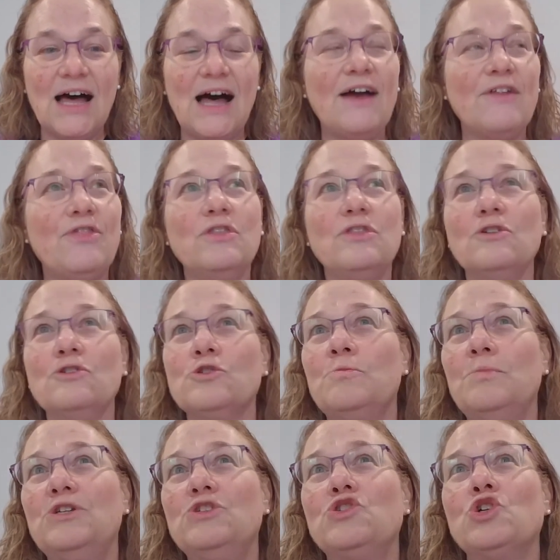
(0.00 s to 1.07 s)
I think there's
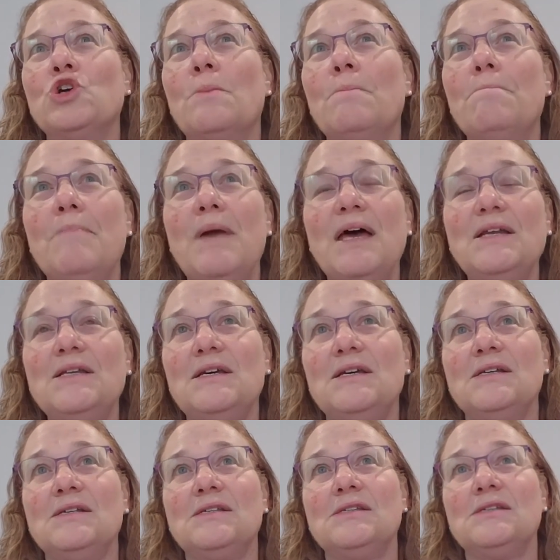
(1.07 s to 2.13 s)
been
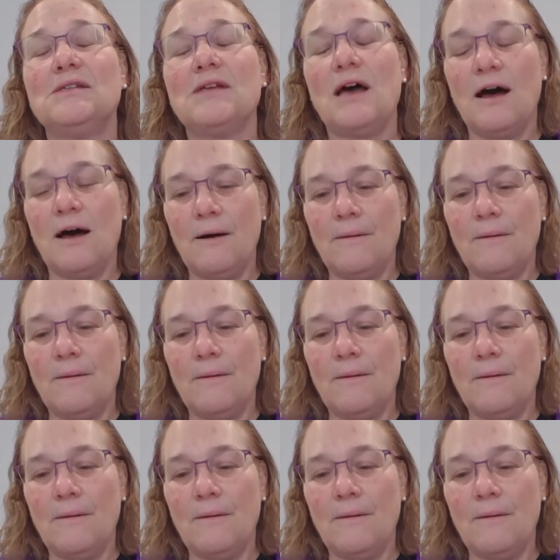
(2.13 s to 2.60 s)
tremendous